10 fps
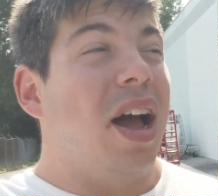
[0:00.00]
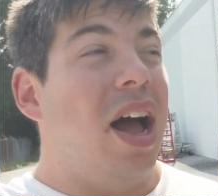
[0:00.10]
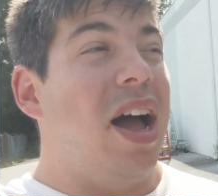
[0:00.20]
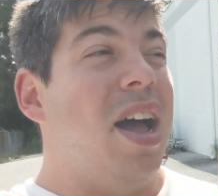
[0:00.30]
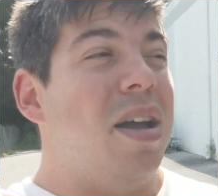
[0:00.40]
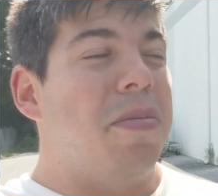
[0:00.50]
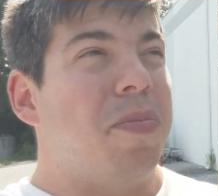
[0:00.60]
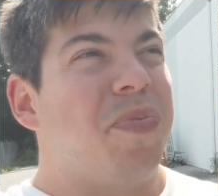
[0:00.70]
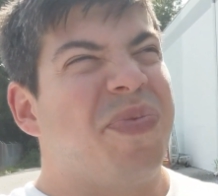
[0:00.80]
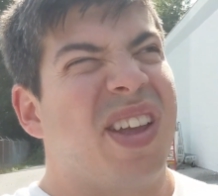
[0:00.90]

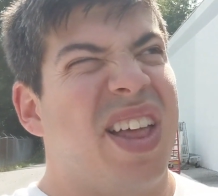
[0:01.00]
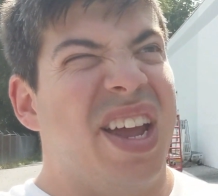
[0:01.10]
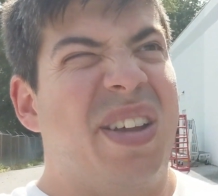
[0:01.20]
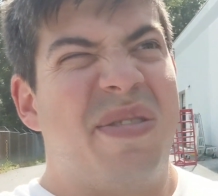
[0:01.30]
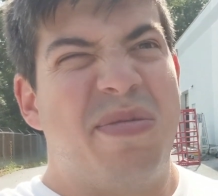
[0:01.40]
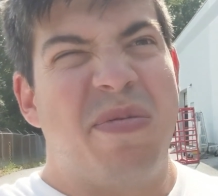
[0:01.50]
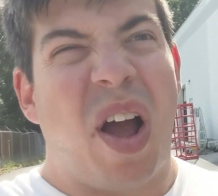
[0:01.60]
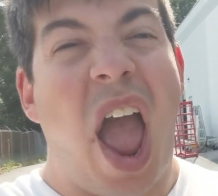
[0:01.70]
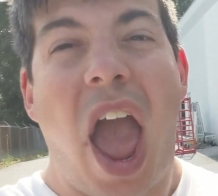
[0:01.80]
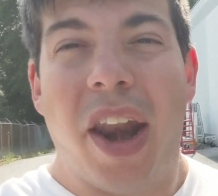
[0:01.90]
like
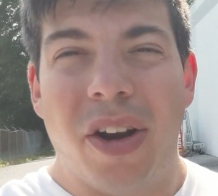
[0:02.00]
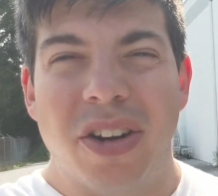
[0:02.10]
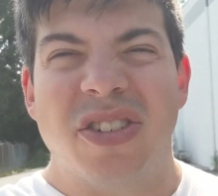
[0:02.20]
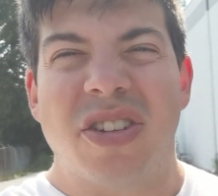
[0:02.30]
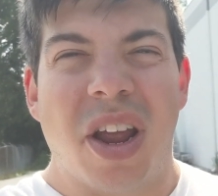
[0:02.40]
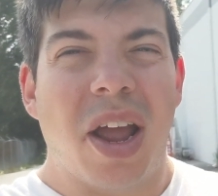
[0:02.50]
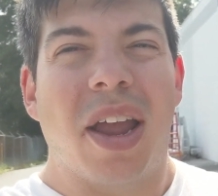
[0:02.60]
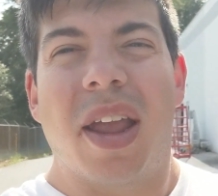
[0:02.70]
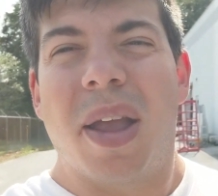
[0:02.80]
headers,